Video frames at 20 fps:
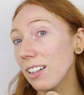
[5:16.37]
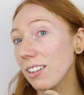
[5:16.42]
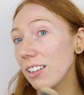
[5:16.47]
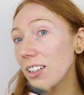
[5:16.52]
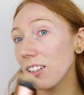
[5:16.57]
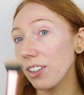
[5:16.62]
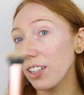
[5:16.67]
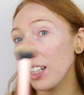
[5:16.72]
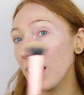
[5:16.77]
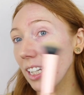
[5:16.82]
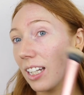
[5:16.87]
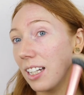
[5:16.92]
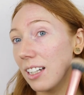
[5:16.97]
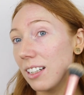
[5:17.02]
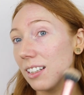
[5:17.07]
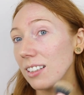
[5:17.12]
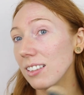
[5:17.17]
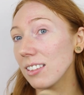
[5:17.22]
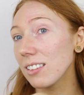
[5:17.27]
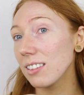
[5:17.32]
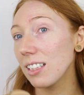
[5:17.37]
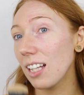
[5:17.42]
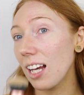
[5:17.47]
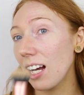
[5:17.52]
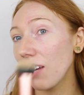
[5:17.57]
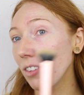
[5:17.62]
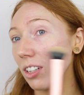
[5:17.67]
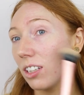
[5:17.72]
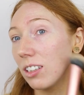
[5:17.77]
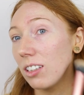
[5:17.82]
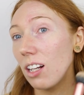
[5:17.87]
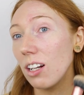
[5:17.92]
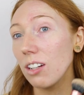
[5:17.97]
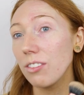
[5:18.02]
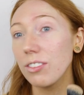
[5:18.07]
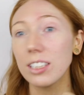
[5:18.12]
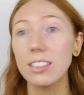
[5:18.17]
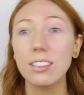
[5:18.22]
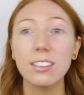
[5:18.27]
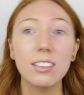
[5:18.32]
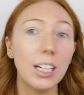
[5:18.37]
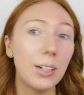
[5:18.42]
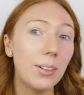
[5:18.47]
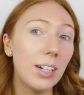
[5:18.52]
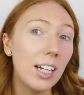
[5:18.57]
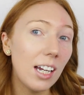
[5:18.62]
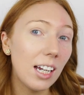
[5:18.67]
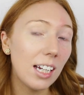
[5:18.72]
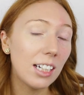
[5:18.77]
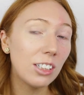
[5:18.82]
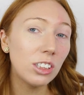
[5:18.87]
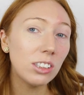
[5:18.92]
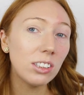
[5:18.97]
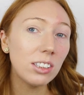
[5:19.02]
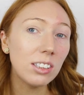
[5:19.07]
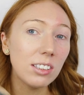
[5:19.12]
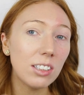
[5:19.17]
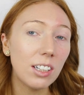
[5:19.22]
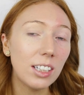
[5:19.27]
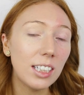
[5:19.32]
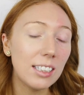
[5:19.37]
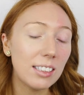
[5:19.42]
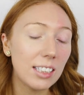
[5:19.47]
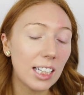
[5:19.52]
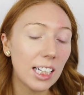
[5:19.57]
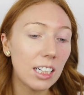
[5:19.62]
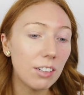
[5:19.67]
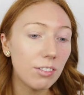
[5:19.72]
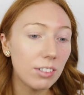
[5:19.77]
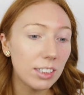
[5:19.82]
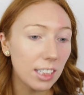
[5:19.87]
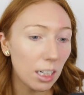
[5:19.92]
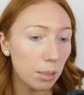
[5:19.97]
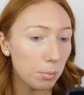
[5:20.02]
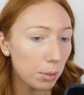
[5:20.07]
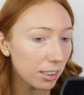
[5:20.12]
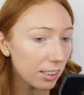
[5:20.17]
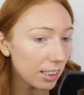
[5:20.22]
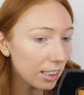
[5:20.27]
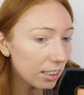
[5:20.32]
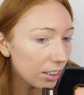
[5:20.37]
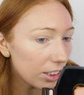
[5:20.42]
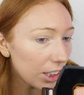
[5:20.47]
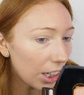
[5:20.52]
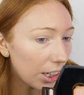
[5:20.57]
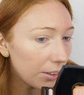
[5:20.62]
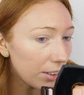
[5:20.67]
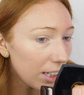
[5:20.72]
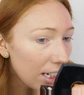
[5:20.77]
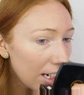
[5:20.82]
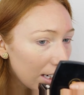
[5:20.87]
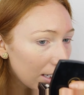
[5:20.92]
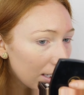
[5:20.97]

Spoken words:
Then on here, you can see that I have a lot of it. So it just looks like it's evened out my skin tone.